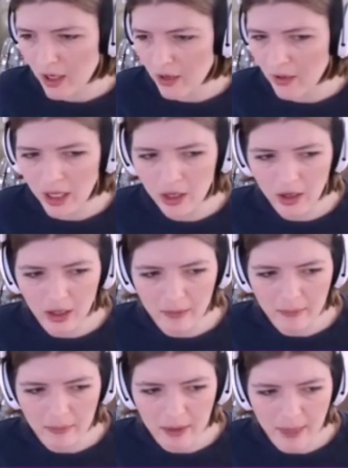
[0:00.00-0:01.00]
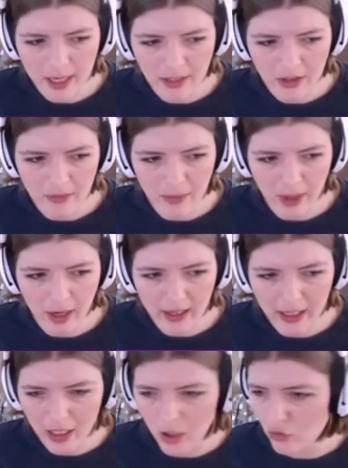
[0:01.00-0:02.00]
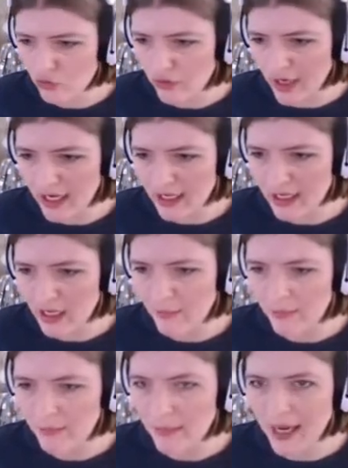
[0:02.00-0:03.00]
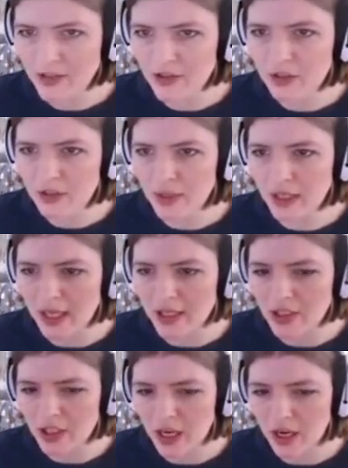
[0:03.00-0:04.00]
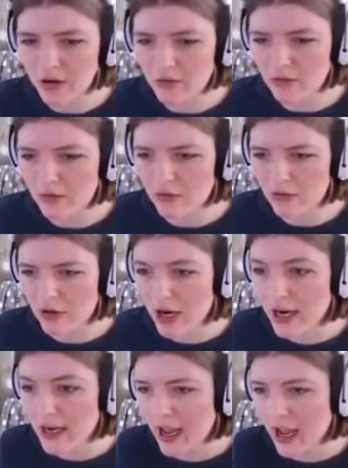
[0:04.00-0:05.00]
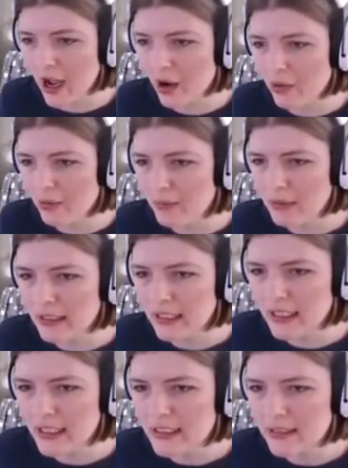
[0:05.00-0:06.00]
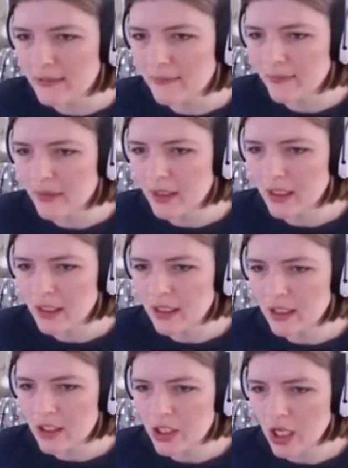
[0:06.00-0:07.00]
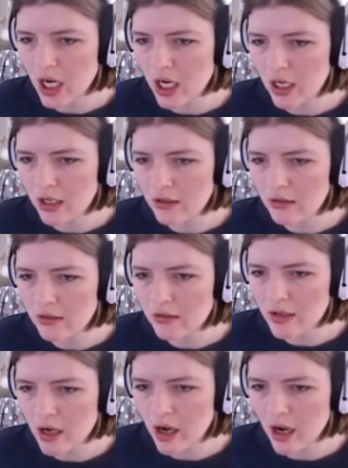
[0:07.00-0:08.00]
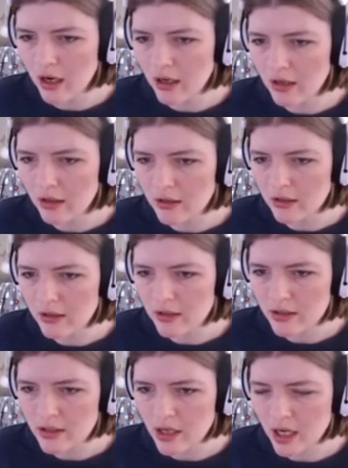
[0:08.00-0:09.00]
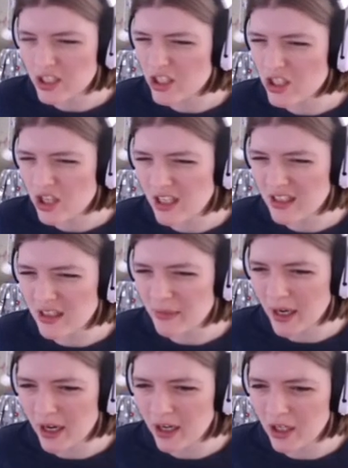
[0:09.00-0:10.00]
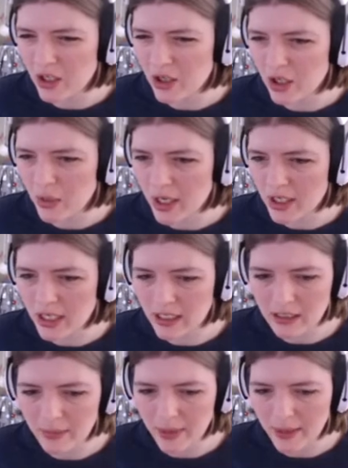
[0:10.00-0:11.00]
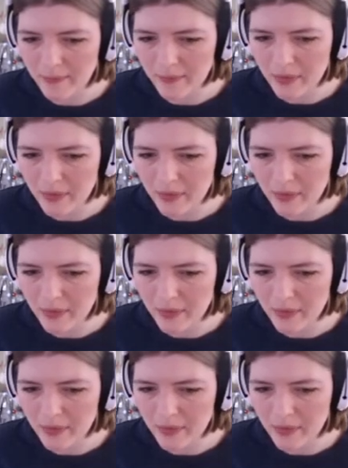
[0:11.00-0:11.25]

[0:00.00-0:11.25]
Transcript: okay, good. He mastered potty, great. Now, master communication right now, please. Talk, talk, talk. Just talk to the bear. You know you want to talk to the bear.